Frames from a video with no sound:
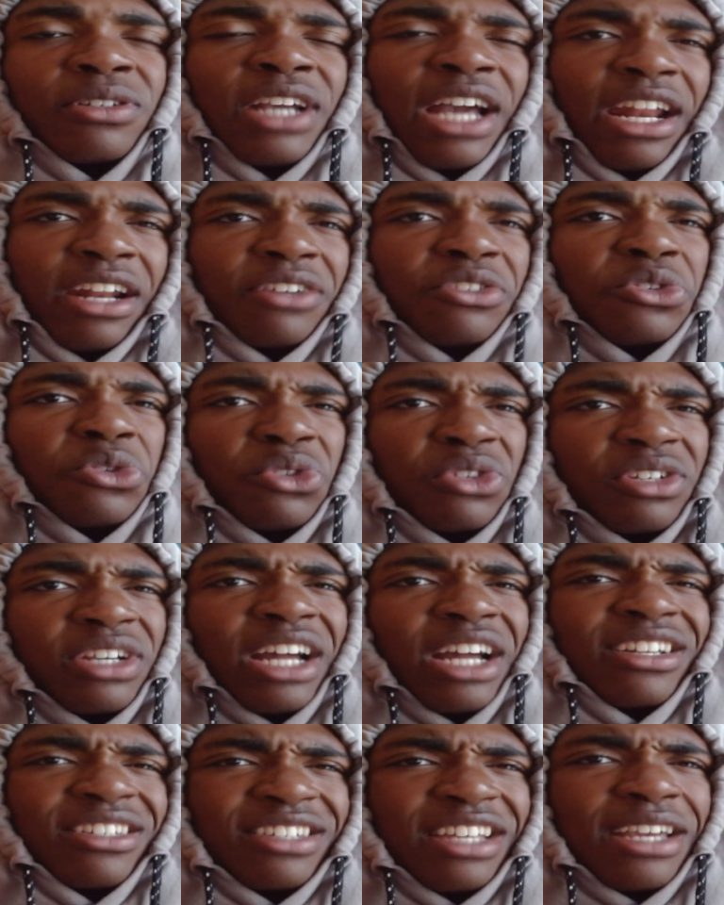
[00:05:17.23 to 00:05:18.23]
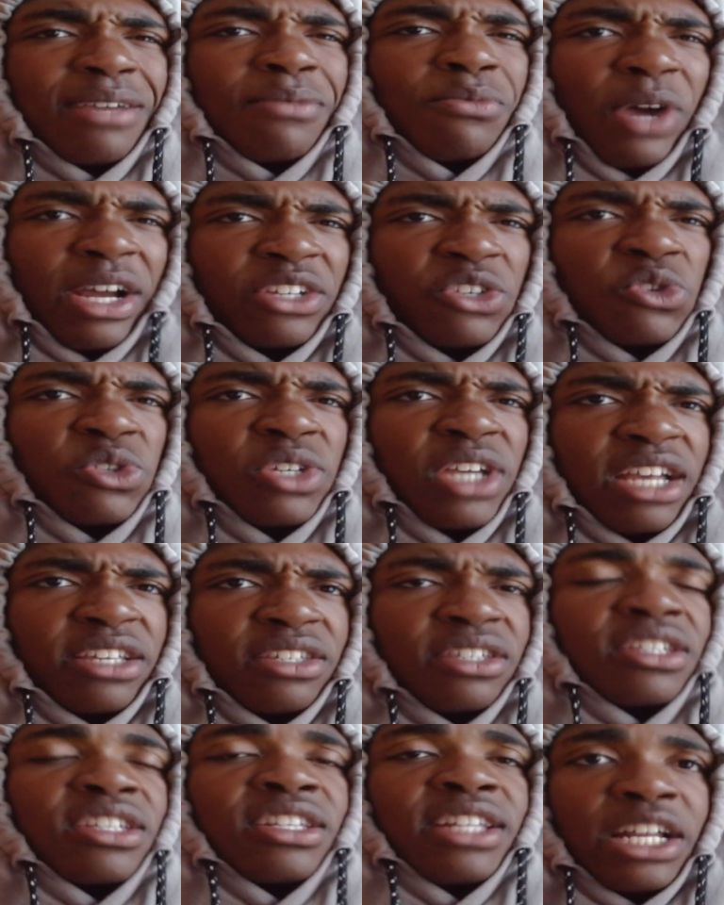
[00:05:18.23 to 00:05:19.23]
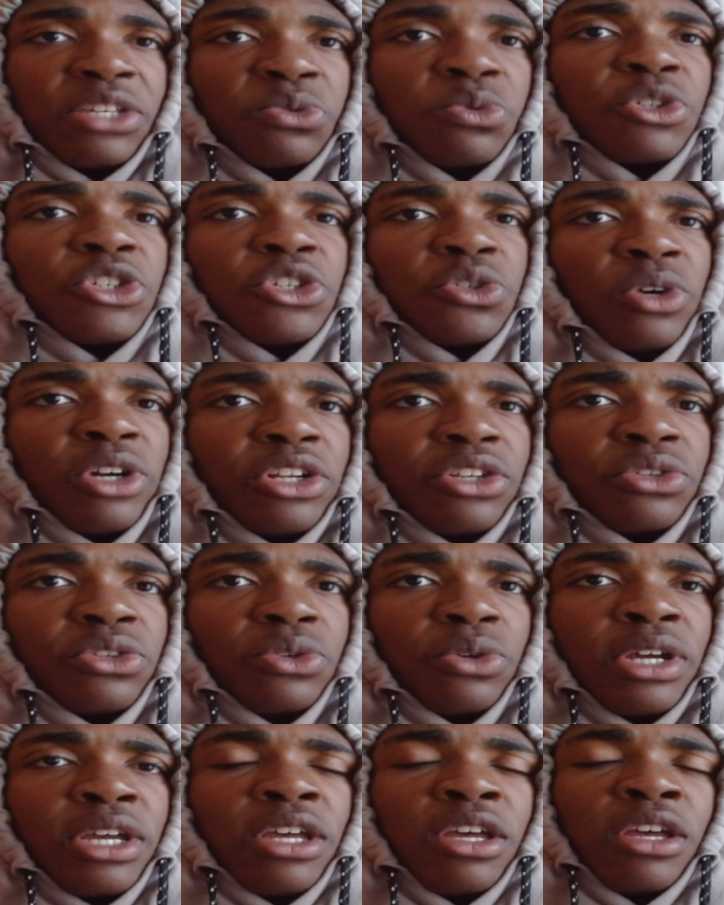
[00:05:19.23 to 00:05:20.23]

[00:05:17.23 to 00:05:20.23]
kind of do the kind of same exercises, and that's what you want to do.